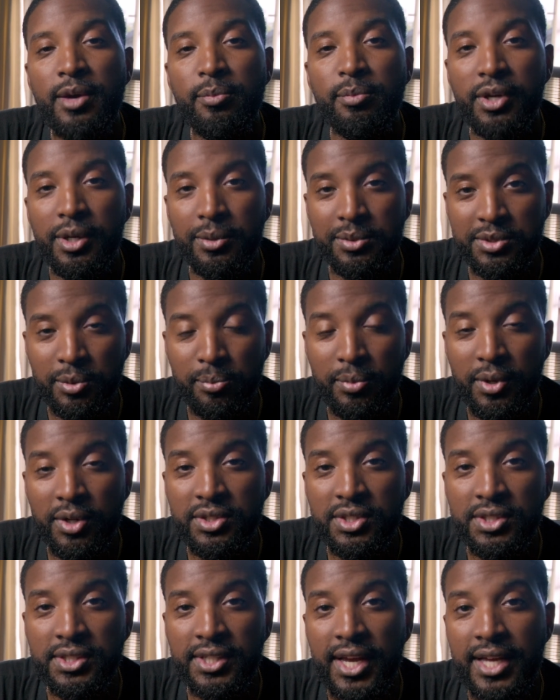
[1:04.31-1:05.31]
be able to
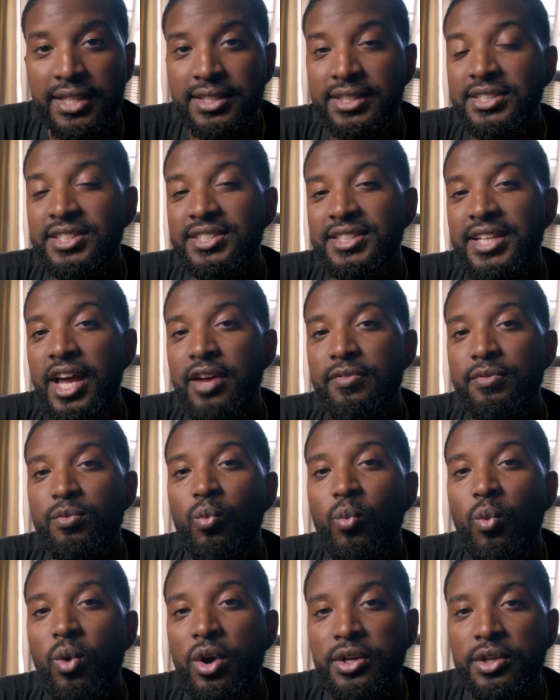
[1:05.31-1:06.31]
multitask, and just
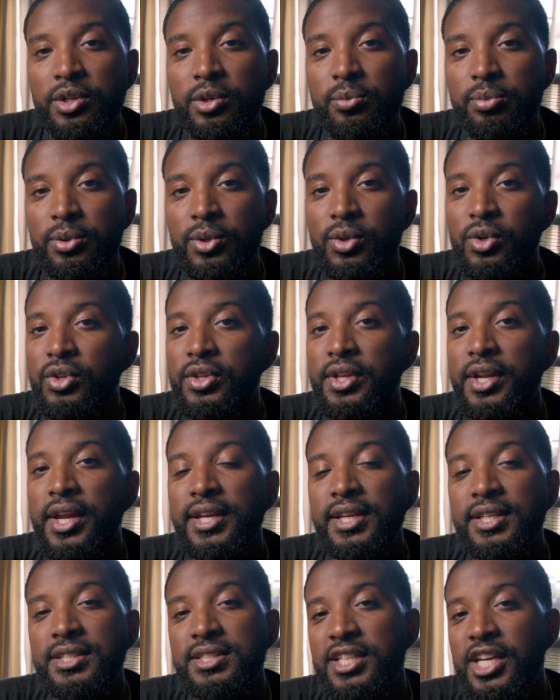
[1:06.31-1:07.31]
have one computer that I
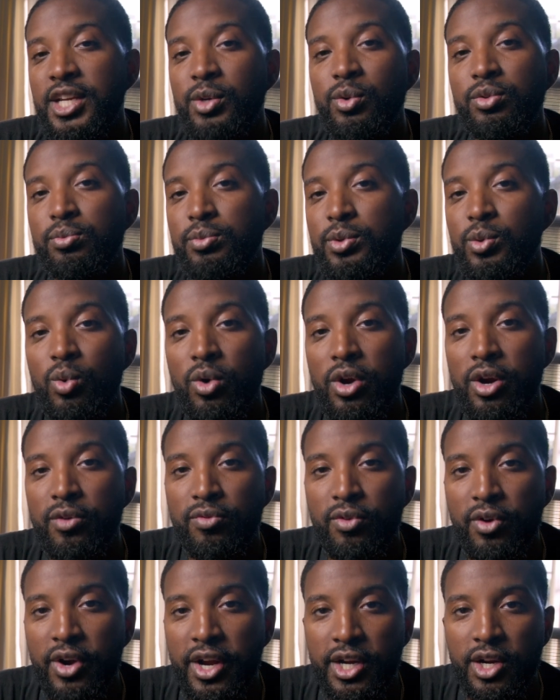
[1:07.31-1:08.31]
can take with me
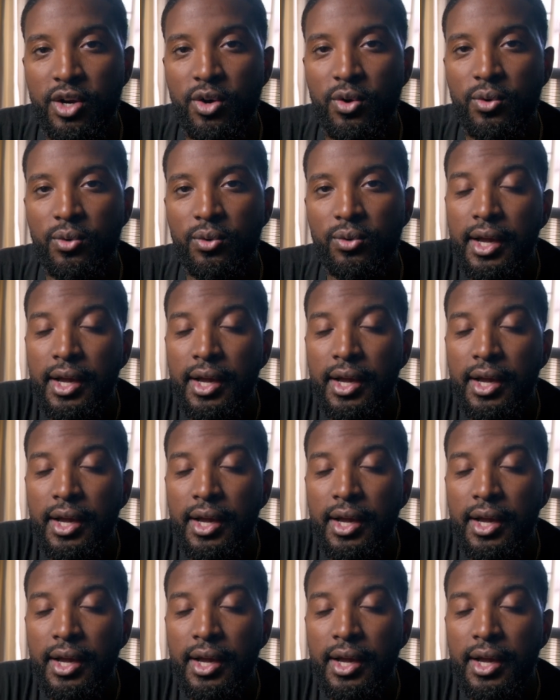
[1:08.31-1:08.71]
wherever I go.